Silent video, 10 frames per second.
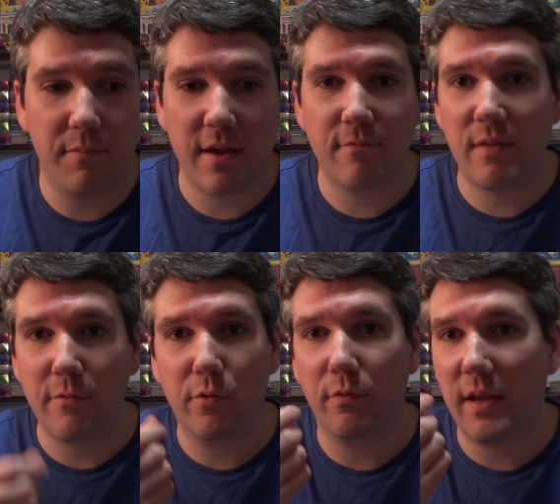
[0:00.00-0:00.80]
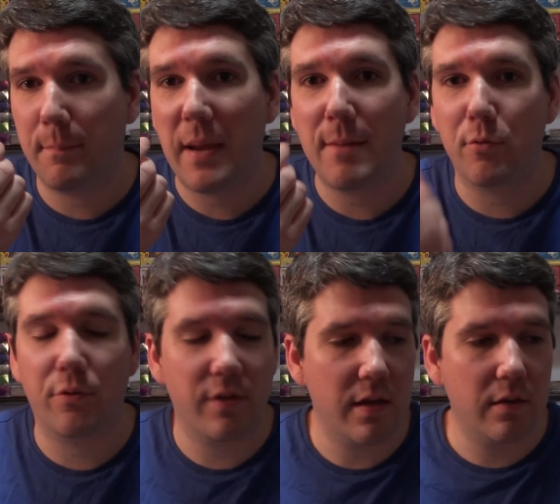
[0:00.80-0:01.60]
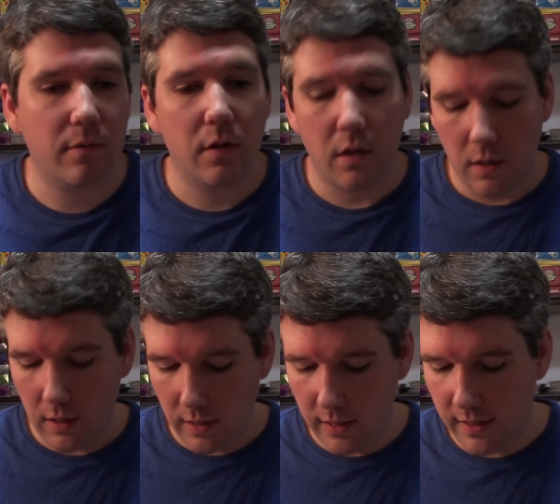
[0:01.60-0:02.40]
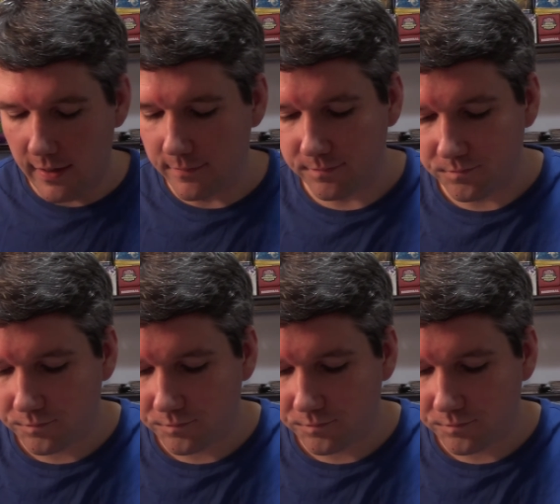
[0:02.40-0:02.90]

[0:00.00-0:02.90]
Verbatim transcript: They, they were like paper thin. Um,